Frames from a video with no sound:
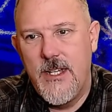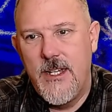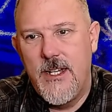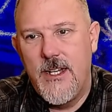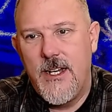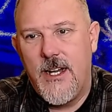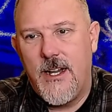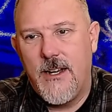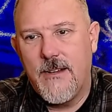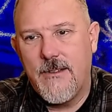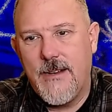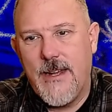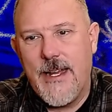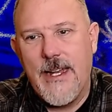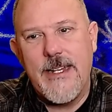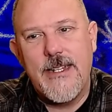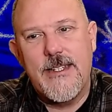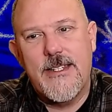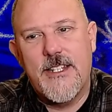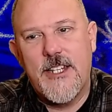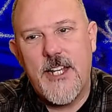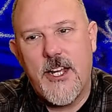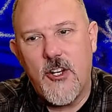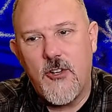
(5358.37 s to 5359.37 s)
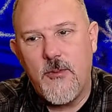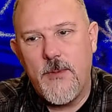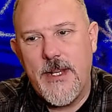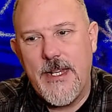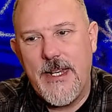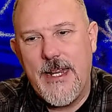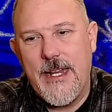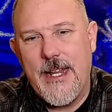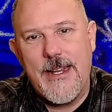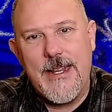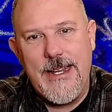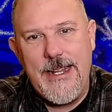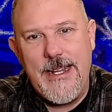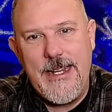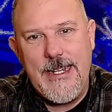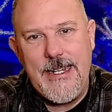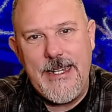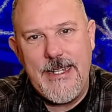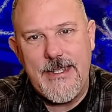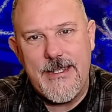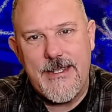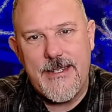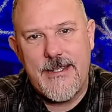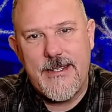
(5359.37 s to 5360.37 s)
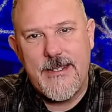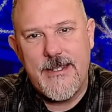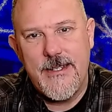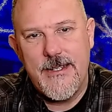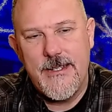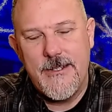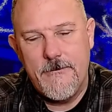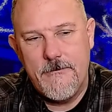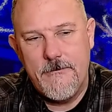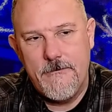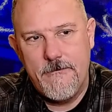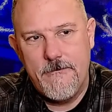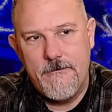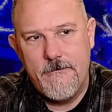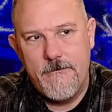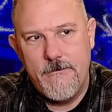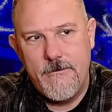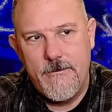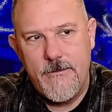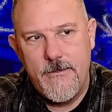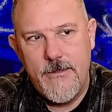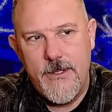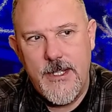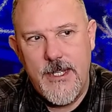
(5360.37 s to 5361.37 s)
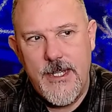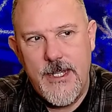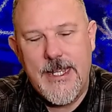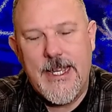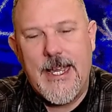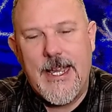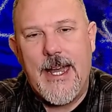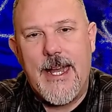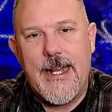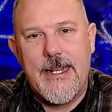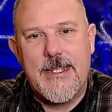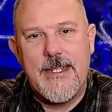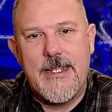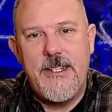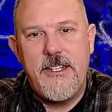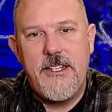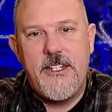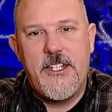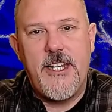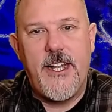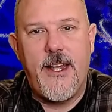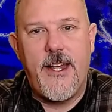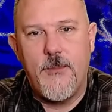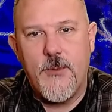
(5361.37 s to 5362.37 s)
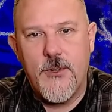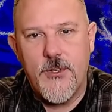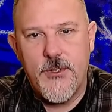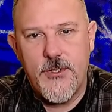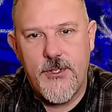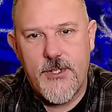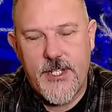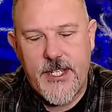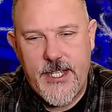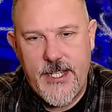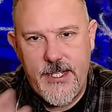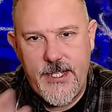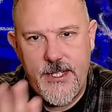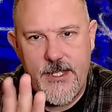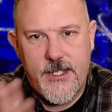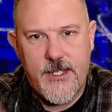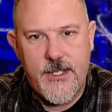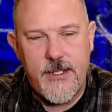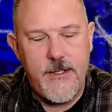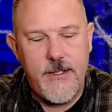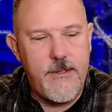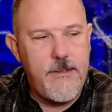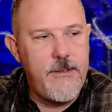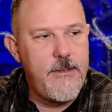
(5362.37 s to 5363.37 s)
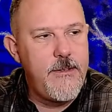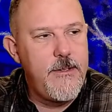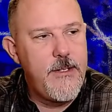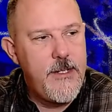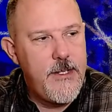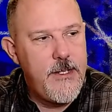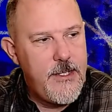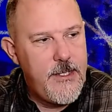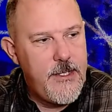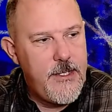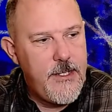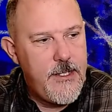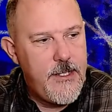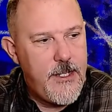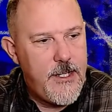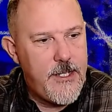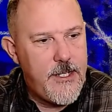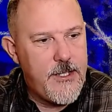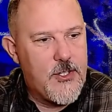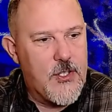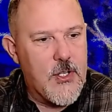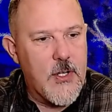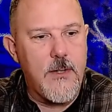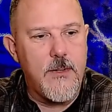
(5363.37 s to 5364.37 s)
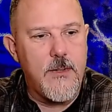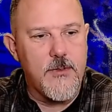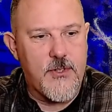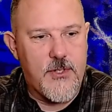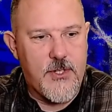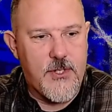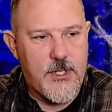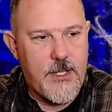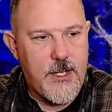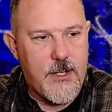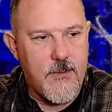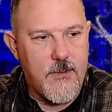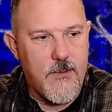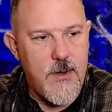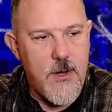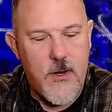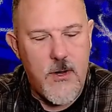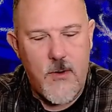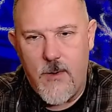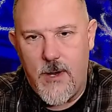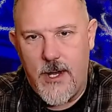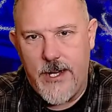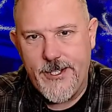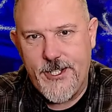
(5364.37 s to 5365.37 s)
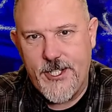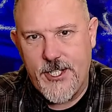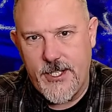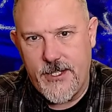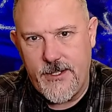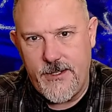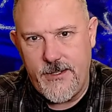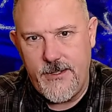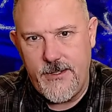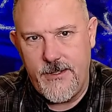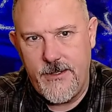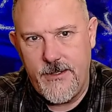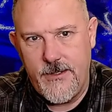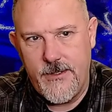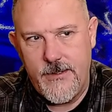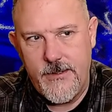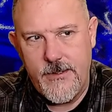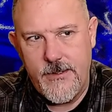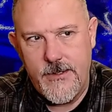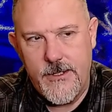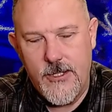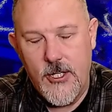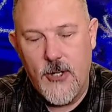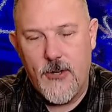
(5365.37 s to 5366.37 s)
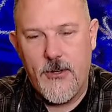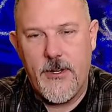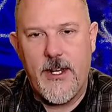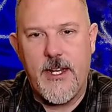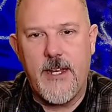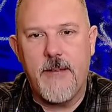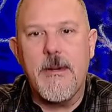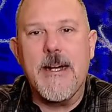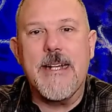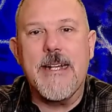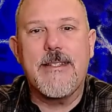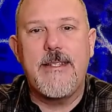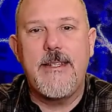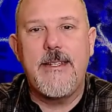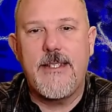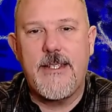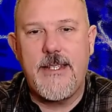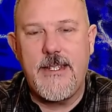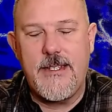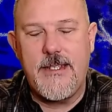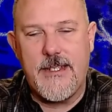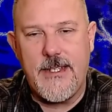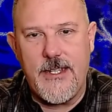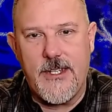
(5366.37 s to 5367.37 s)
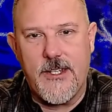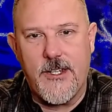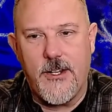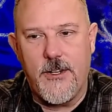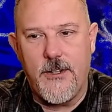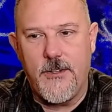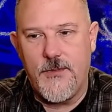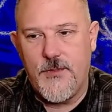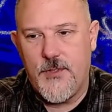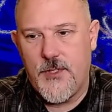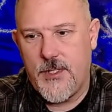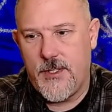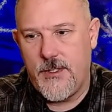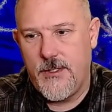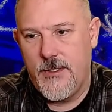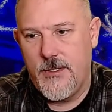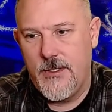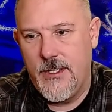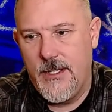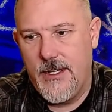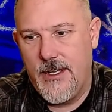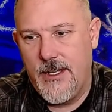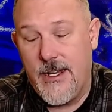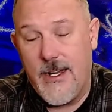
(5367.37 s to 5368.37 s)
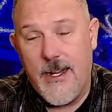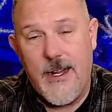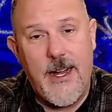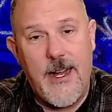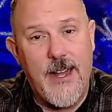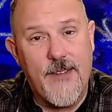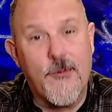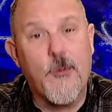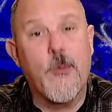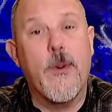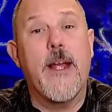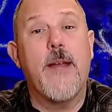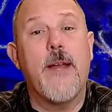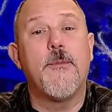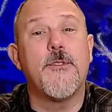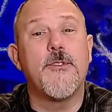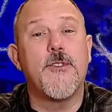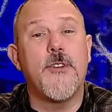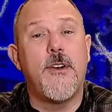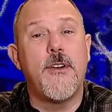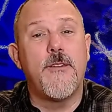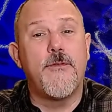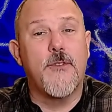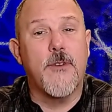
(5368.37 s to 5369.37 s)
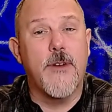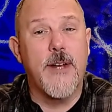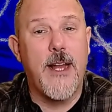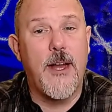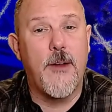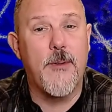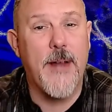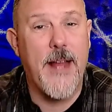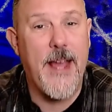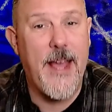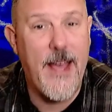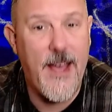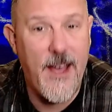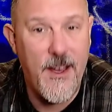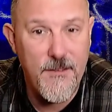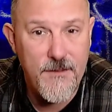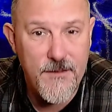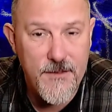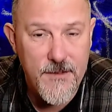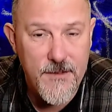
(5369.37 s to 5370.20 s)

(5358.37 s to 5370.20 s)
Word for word: All right, gentlemen and ladies, cats and jammers, kids and adults that are all watching, learning about T C C curves. I've rambled on for an hour and a half.